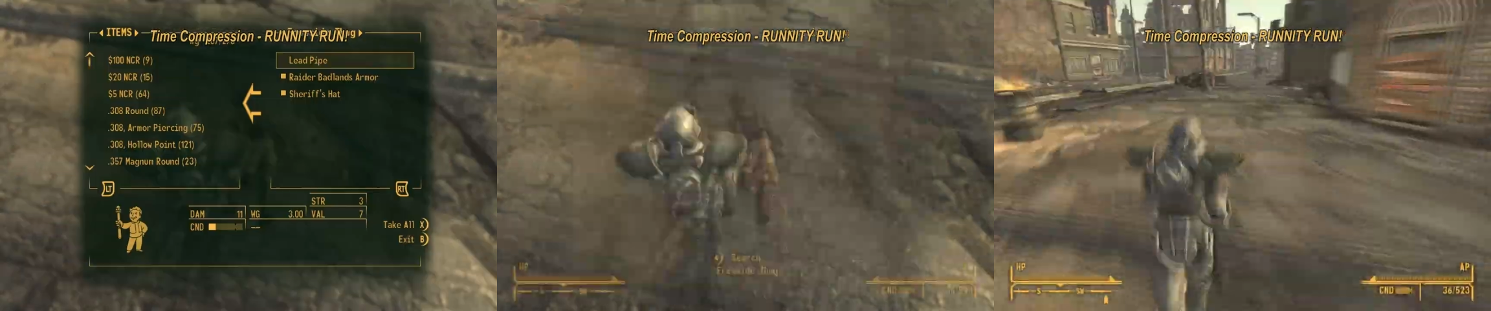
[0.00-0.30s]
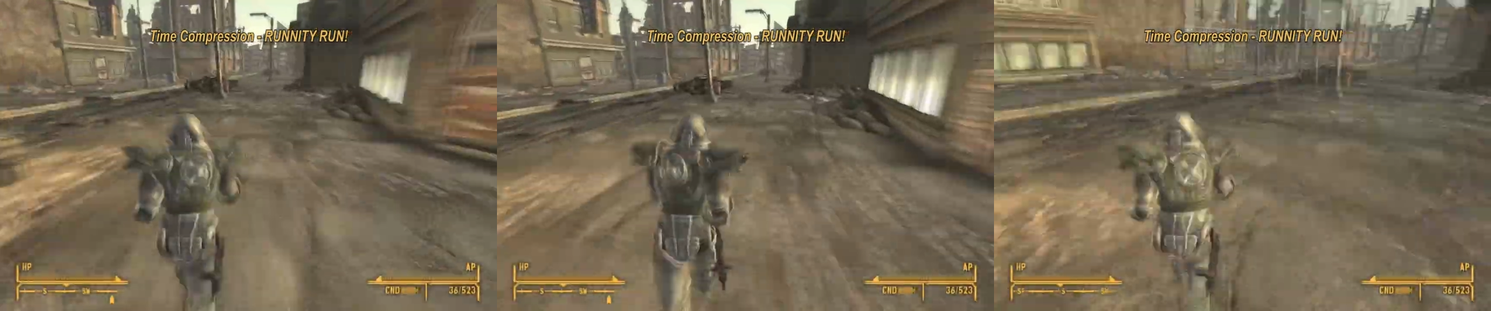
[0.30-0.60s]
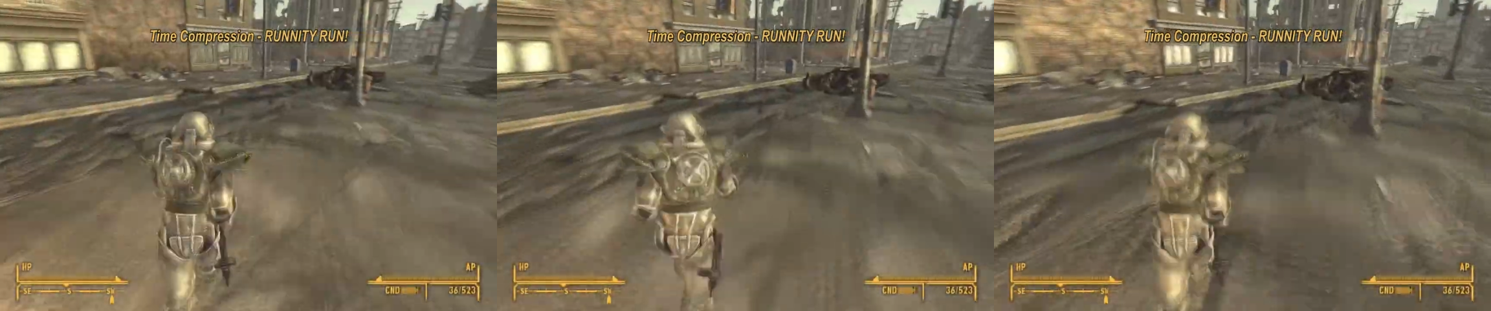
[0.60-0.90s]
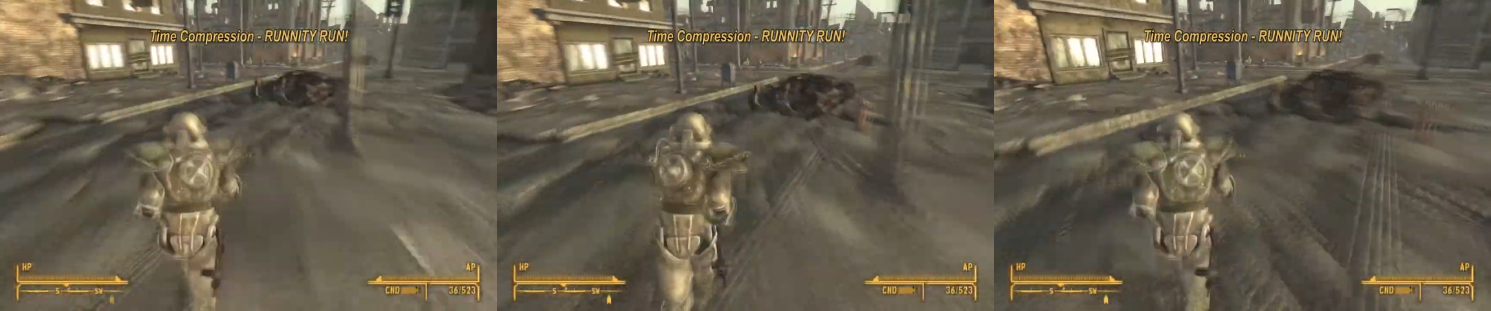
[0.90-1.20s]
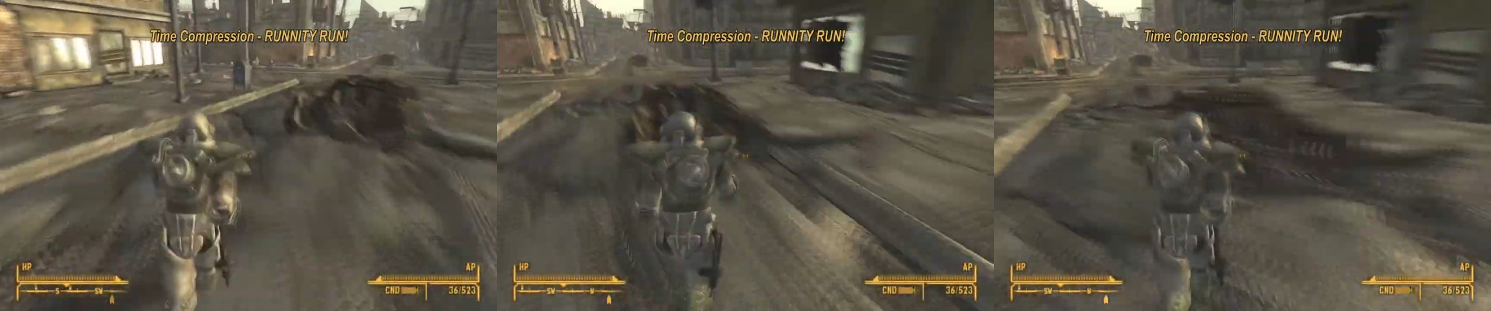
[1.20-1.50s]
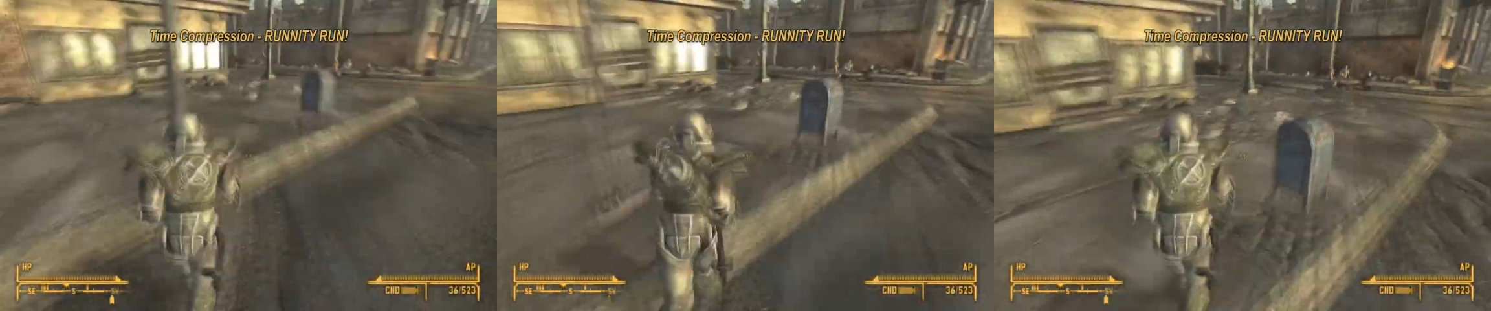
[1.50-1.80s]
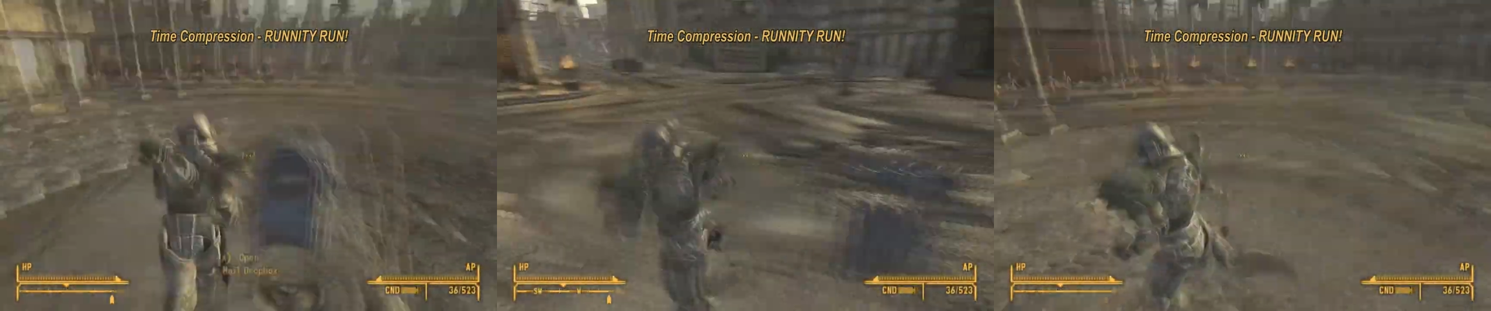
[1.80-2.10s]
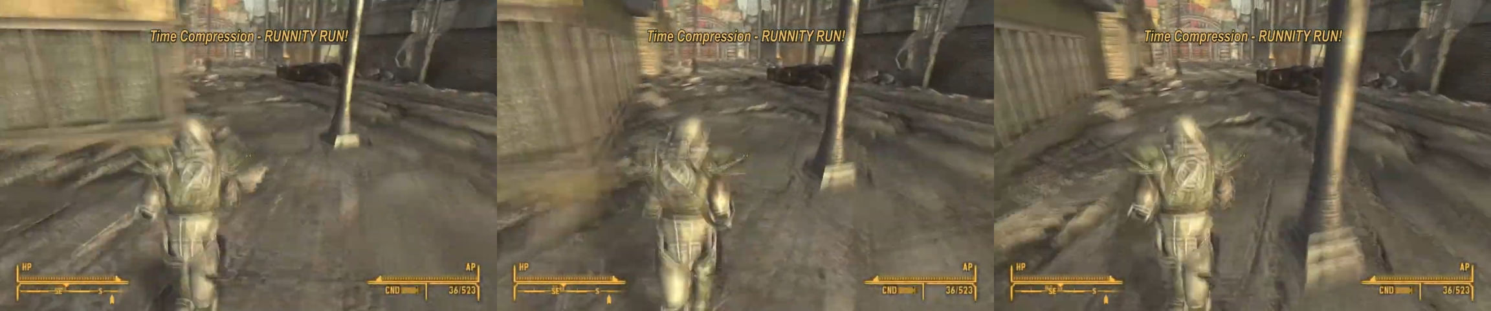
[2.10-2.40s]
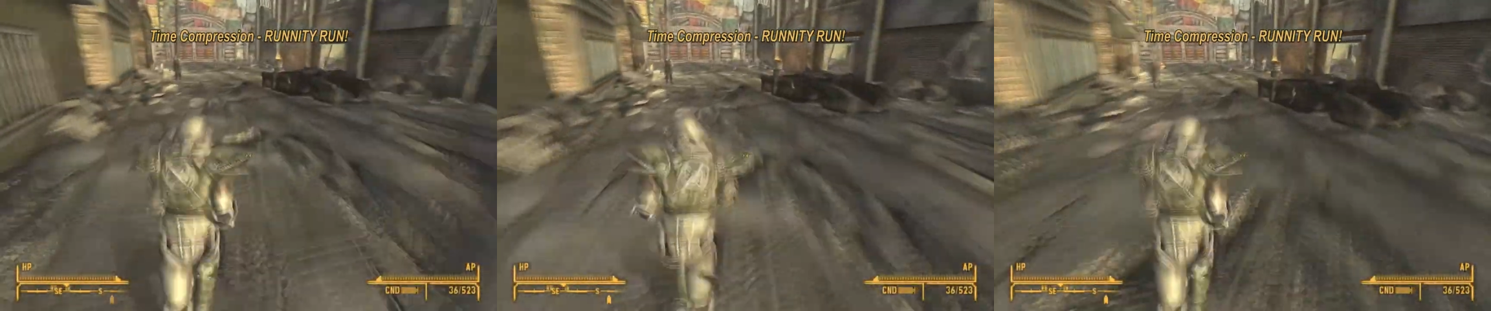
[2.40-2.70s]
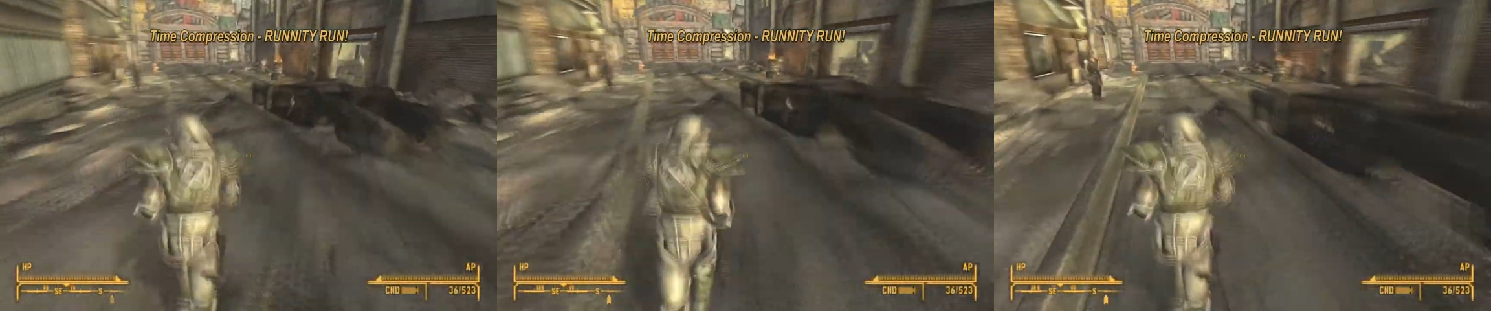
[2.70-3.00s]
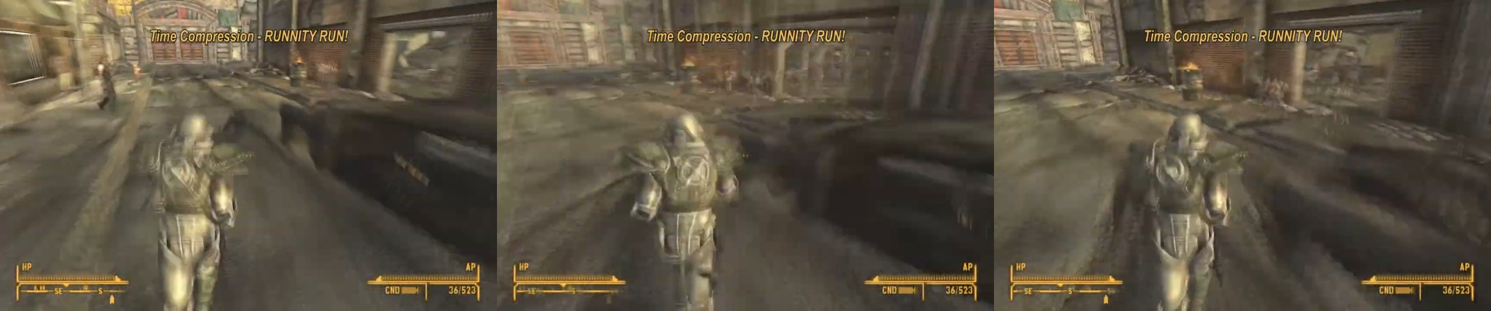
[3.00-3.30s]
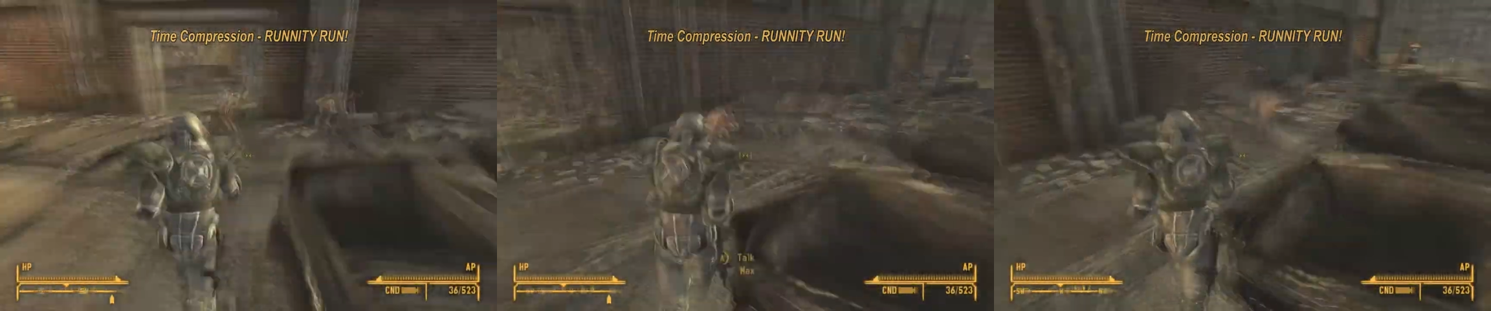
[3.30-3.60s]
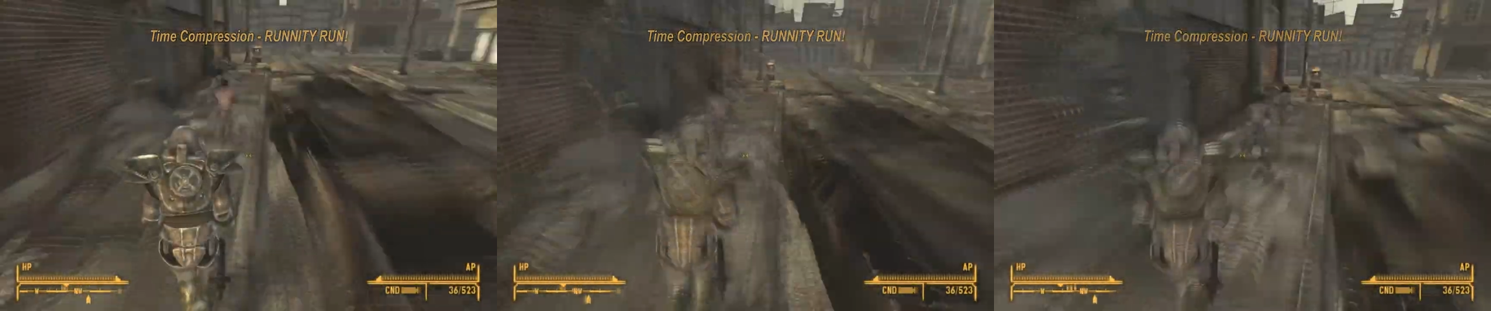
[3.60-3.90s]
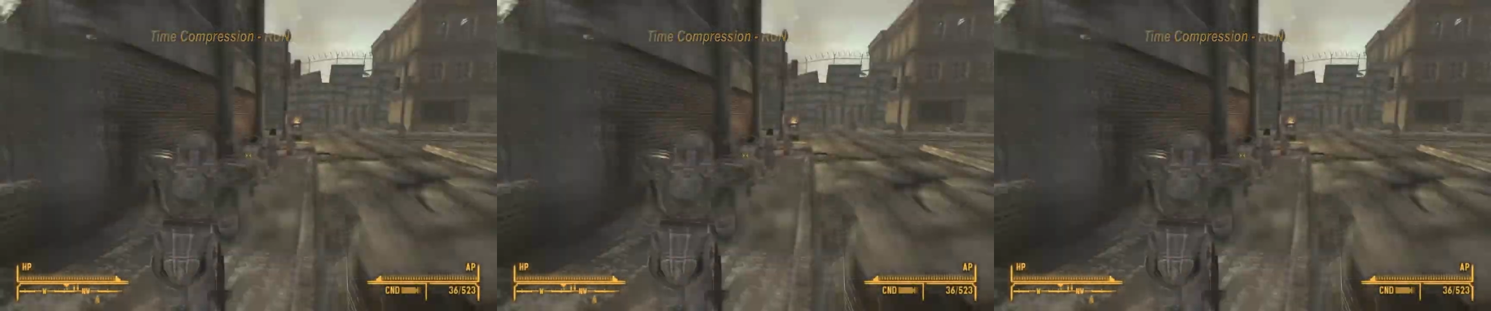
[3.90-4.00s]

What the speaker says: [unreadable: no face in view]